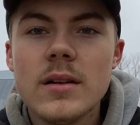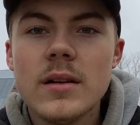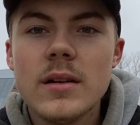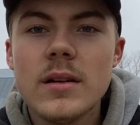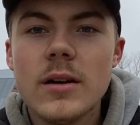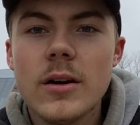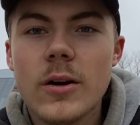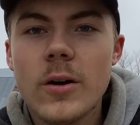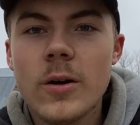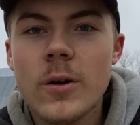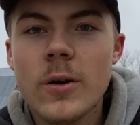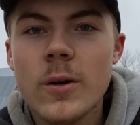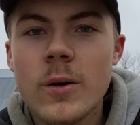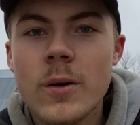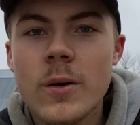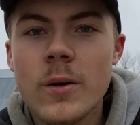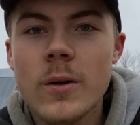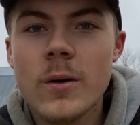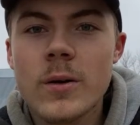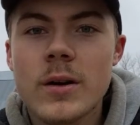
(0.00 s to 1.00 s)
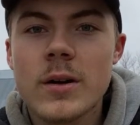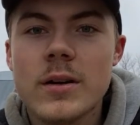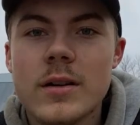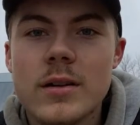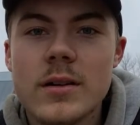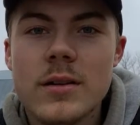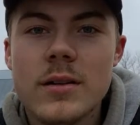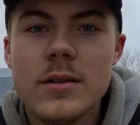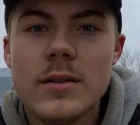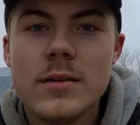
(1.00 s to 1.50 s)
Oh,
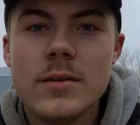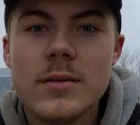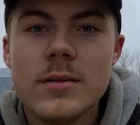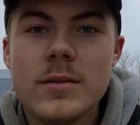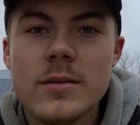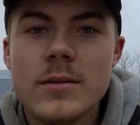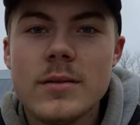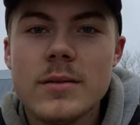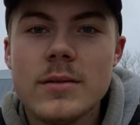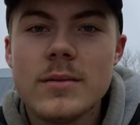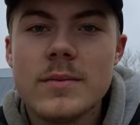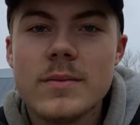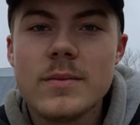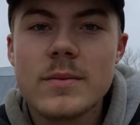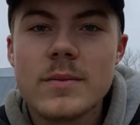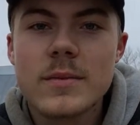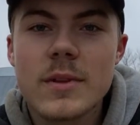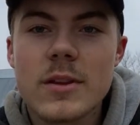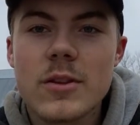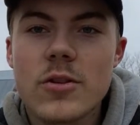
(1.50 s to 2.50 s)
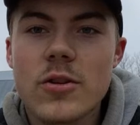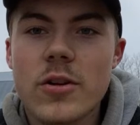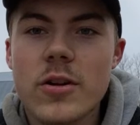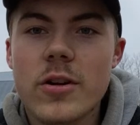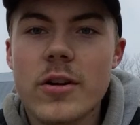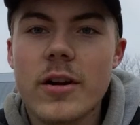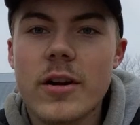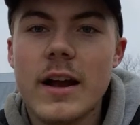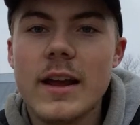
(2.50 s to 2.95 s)
sure.